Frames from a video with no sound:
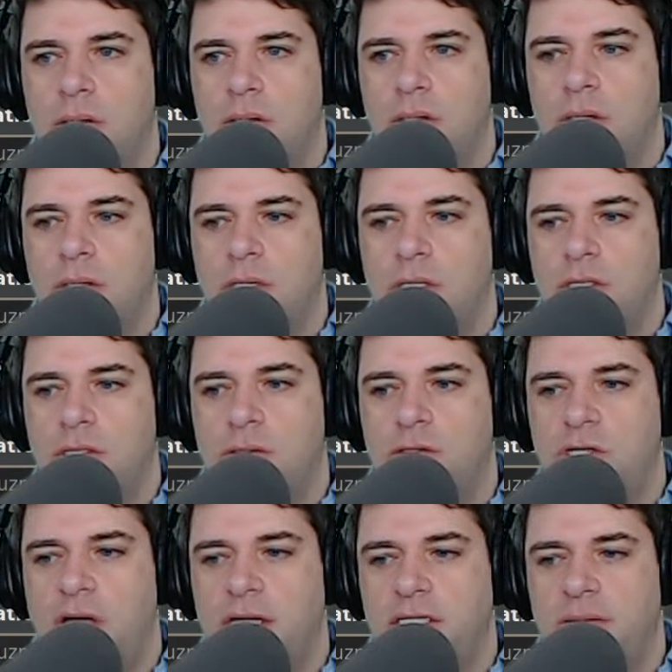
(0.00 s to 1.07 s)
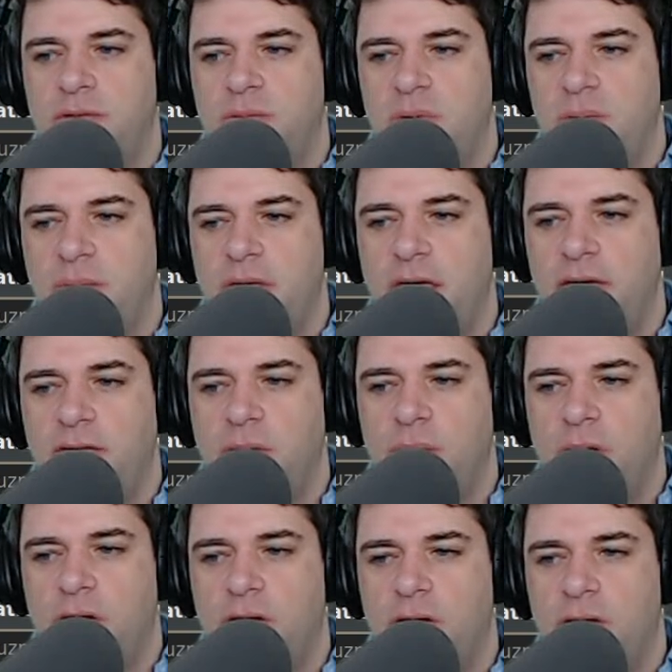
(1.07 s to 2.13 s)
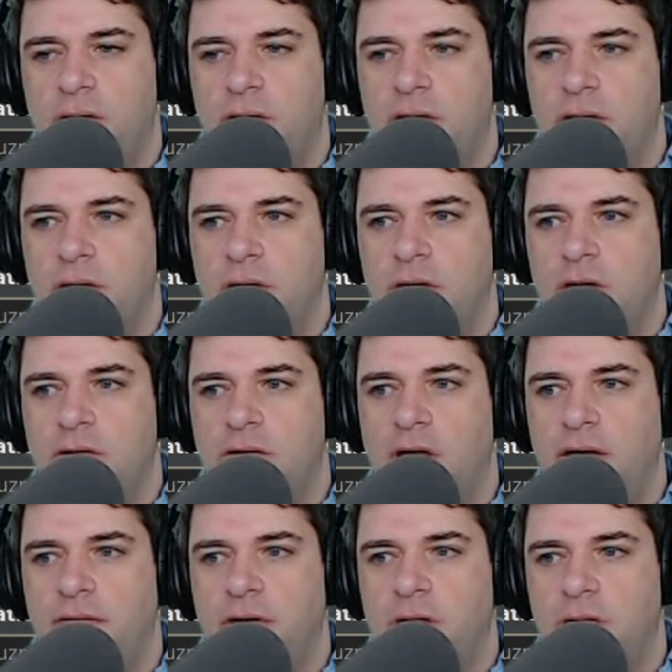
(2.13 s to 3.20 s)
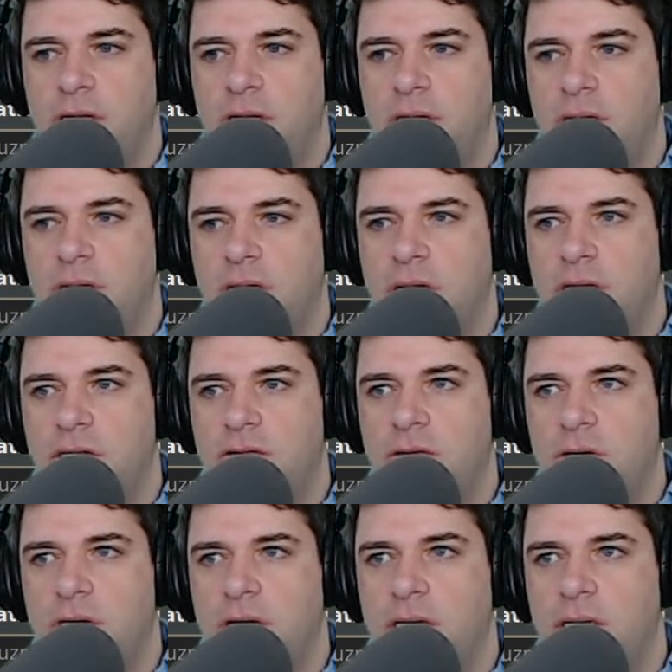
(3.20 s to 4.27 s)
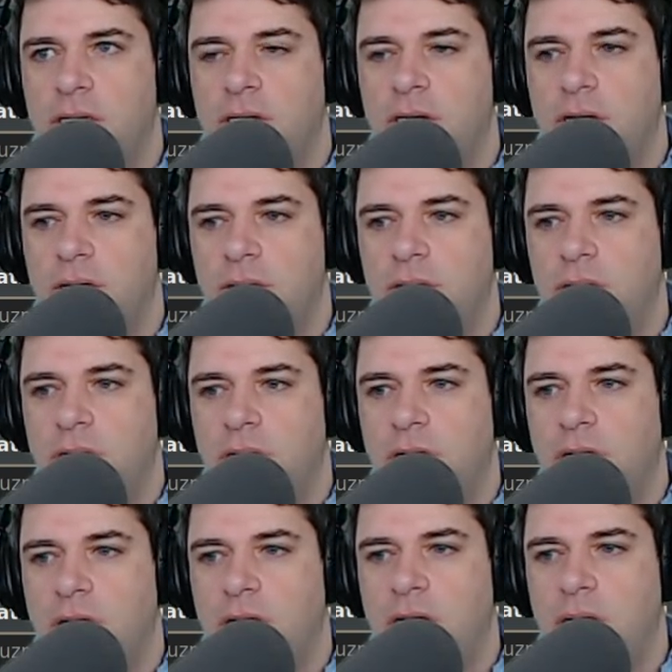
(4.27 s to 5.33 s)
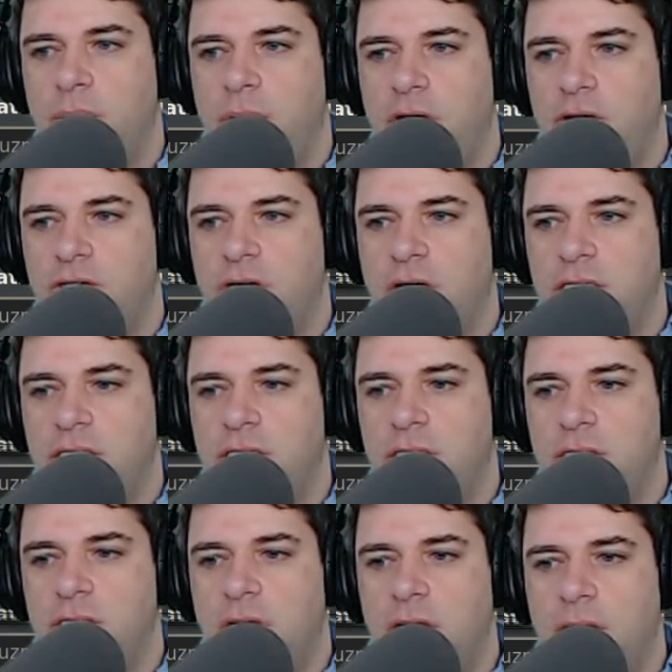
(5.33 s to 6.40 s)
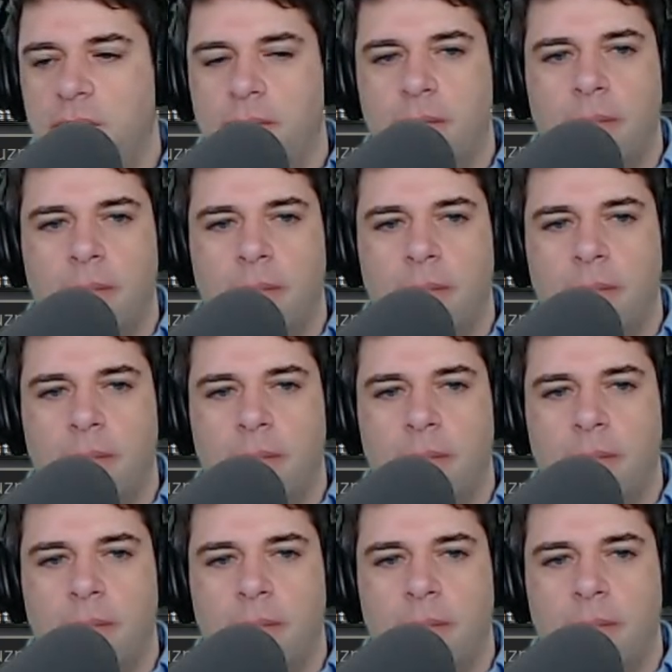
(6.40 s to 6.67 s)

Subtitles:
This chat seems to be behaving better graphically. Can I scroll down? No. I need a better chat setup.